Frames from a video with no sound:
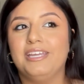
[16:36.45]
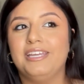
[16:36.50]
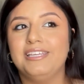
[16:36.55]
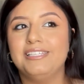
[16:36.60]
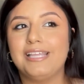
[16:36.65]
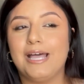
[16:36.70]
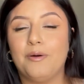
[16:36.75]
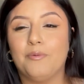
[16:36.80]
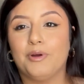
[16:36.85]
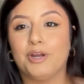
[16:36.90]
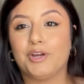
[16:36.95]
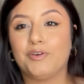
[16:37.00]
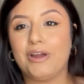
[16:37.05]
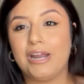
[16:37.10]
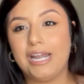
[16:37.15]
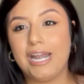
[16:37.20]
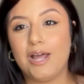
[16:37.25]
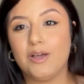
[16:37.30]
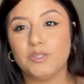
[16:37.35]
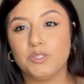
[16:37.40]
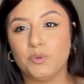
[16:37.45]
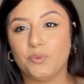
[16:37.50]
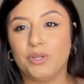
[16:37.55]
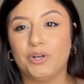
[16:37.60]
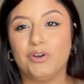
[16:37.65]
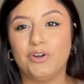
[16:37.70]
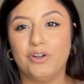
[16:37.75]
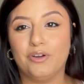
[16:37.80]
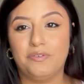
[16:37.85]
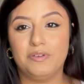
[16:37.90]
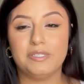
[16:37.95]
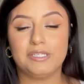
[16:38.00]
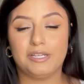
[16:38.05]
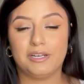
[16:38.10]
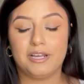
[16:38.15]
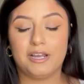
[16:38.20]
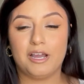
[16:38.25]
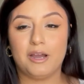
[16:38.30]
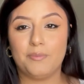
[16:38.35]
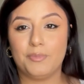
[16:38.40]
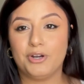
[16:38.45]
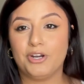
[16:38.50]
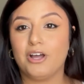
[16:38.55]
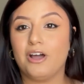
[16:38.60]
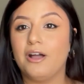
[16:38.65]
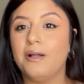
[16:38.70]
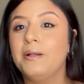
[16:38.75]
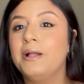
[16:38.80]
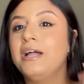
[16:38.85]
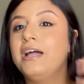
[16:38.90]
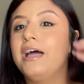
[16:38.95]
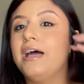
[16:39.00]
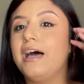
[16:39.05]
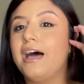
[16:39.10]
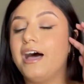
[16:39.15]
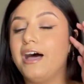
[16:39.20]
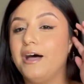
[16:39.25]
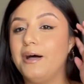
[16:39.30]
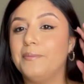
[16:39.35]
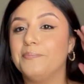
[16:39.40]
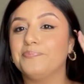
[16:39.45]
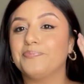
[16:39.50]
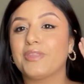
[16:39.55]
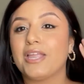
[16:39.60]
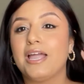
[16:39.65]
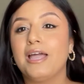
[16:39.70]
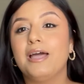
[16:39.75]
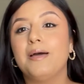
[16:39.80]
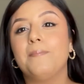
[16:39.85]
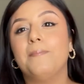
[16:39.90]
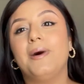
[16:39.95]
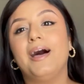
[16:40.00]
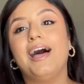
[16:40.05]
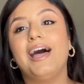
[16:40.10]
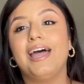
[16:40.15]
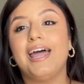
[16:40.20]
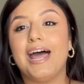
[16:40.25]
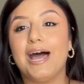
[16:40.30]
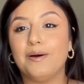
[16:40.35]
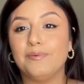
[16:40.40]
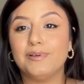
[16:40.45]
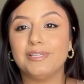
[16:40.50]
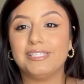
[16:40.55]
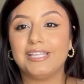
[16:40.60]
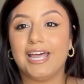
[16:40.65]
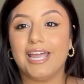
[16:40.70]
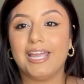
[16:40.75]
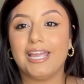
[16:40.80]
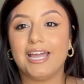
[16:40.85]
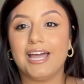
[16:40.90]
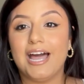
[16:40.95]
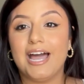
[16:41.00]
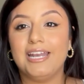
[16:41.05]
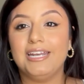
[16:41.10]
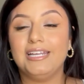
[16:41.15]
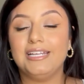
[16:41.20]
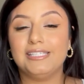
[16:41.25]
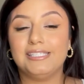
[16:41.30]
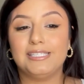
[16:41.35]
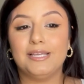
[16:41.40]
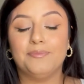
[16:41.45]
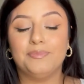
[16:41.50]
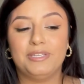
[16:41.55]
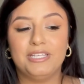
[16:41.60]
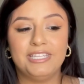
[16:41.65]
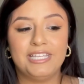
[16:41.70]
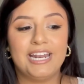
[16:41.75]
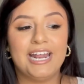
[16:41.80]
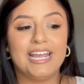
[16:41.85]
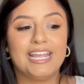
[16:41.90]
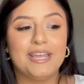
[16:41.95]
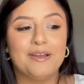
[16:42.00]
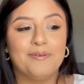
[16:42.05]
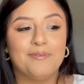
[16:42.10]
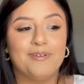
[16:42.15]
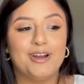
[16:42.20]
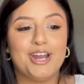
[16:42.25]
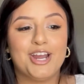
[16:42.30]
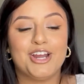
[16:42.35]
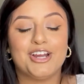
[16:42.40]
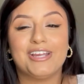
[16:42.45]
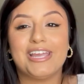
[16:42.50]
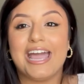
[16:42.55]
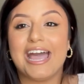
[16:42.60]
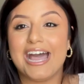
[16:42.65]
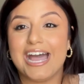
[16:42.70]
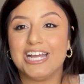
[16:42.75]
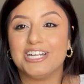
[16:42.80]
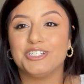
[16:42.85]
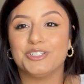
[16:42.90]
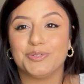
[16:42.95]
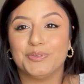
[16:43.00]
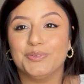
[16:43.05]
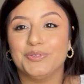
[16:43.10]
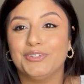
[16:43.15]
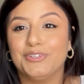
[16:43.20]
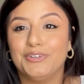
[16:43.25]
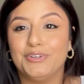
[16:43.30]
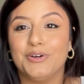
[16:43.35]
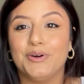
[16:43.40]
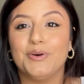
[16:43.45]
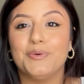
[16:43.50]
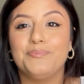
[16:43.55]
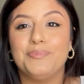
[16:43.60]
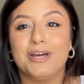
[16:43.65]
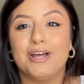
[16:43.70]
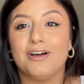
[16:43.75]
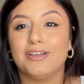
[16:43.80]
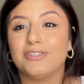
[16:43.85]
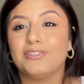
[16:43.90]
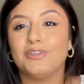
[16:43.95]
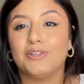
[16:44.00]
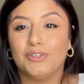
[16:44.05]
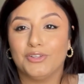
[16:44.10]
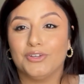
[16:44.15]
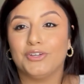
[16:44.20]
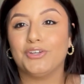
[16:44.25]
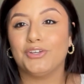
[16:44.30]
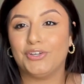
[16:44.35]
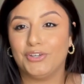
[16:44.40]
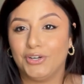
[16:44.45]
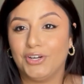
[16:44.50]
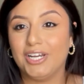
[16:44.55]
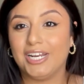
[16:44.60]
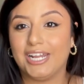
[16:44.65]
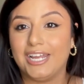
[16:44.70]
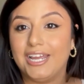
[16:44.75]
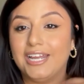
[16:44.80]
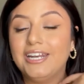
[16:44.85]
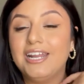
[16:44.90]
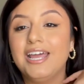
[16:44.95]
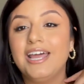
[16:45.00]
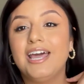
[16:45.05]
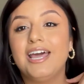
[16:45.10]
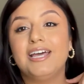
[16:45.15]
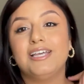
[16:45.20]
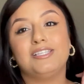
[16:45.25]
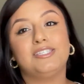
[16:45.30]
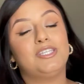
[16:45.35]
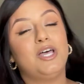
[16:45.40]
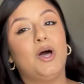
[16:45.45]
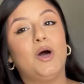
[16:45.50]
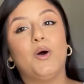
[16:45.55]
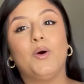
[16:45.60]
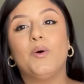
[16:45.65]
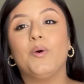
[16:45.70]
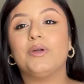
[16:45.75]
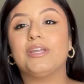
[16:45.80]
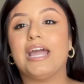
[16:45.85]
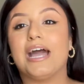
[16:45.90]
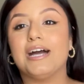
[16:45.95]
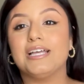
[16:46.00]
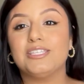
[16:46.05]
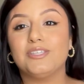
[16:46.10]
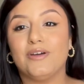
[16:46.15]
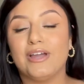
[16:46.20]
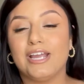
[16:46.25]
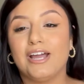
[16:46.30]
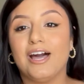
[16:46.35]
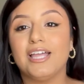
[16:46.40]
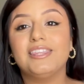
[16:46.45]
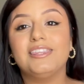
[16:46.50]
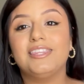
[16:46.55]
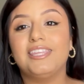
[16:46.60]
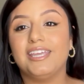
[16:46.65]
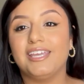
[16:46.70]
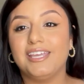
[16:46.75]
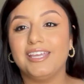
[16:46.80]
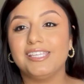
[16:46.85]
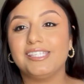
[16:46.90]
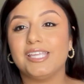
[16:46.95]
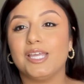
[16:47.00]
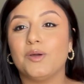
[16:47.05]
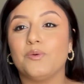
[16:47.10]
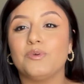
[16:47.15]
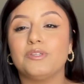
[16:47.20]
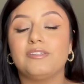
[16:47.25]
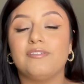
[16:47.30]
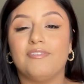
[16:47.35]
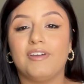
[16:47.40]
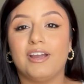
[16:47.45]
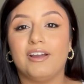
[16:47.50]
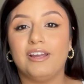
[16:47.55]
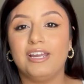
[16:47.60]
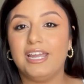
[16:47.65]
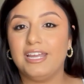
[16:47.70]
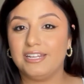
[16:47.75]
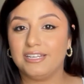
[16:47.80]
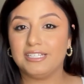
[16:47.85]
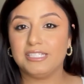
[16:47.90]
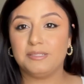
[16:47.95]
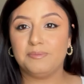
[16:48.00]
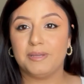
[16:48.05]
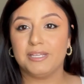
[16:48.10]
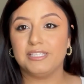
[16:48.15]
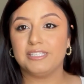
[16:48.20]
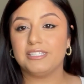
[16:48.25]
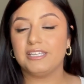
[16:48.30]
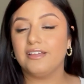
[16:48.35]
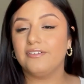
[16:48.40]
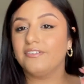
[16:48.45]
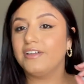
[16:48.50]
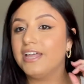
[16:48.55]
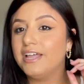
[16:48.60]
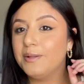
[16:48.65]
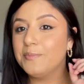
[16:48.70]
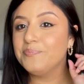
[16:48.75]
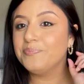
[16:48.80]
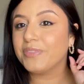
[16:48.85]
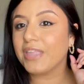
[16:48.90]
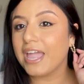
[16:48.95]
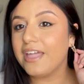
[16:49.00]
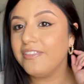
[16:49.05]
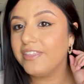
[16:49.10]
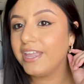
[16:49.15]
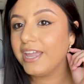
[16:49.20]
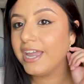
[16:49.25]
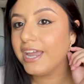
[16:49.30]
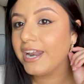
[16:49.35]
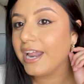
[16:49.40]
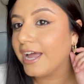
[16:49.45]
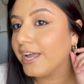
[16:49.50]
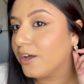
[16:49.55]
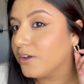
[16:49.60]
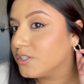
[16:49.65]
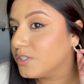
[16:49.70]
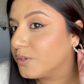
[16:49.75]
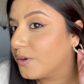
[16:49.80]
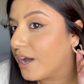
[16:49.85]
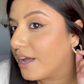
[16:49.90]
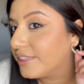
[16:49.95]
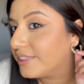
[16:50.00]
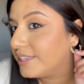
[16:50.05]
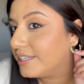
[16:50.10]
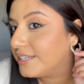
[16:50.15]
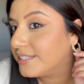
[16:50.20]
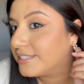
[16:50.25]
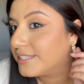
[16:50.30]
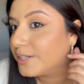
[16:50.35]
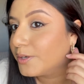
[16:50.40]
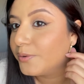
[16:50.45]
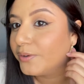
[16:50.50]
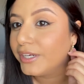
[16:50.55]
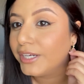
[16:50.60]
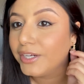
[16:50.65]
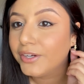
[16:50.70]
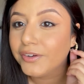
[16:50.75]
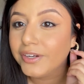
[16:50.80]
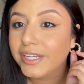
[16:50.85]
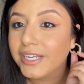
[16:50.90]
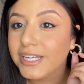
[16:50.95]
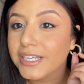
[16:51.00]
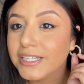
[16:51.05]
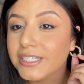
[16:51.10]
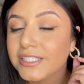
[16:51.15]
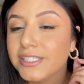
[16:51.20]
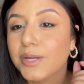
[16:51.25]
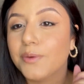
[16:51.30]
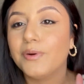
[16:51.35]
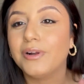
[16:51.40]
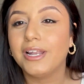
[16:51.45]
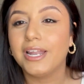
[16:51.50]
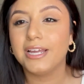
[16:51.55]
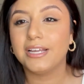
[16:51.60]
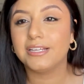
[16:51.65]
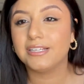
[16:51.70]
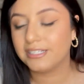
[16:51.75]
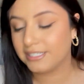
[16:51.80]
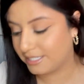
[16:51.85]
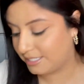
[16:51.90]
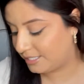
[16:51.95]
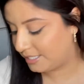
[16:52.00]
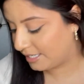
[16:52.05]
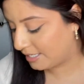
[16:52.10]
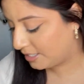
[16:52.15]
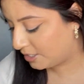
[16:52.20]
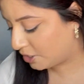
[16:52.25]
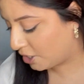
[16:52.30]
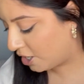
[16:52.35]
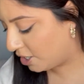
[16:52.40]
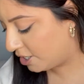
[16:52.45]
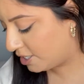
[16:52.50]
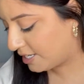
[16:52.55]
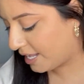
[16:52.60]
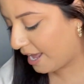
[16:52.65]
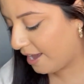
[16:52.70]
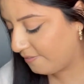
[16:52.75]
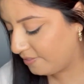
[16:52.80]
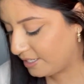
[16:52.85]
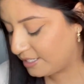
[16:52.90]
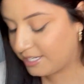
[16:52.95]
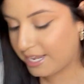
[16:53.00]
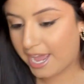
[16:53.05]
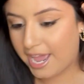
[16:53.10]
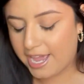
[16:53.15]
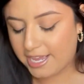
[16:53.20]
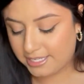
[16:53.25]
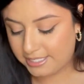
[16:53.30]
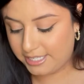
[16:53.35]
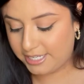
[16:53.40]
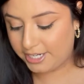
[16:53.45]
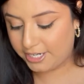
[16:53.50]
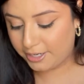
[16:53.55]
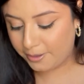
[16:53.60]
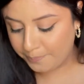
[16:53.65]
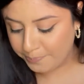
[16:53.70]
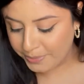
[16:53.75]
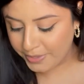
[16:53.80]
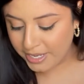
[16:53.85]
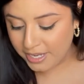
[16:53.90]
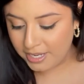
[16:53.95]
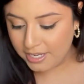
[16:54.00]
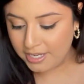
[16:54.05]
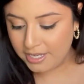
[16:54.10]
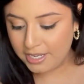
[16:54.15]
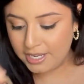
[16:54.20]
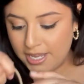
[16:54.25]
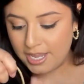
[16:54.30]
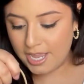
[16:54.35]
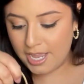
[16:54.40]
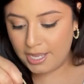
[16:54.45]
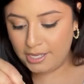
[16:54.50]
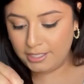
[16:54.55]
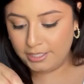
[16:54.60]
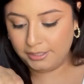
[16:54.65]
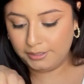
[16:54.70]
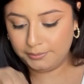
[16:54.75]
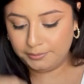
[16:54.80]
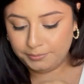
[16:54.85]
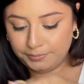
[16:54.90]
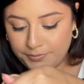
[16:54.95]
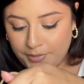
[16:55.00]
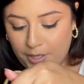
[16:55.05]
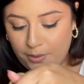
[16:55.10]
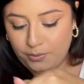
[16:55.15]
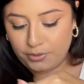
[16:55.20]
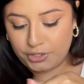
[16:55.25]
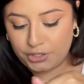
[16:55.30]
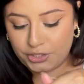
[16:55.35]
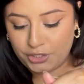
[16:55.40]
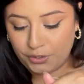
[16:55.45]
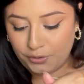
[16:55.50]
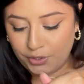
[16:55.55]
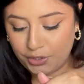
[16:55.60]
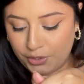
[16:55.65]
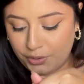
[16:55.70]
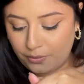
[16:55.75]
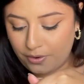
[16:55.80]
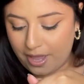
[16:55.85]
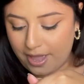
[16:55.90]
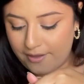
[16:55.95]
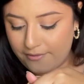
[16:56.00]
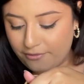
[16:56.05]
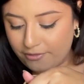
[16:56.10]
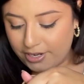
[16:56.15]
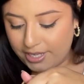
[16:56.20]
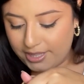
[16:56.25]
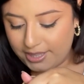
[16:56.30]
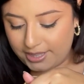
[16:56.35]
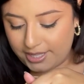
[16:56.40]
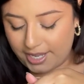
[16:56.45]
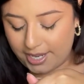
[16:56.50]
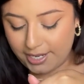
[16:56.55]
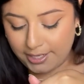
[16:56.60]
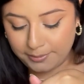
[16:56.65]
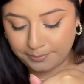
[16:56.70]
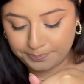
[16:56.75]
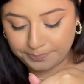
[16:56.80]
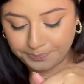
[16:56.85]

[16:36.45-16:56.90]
He's at work right now, so we don't know if he's gonna come or not. Um, but I was like, I need something that I can wear casual, you know, but also look good in. So yeah, so I got this. It was very inexpensive. And then I also got these little earrings. They were like $6. I have the tags here. Um, I will show you everything.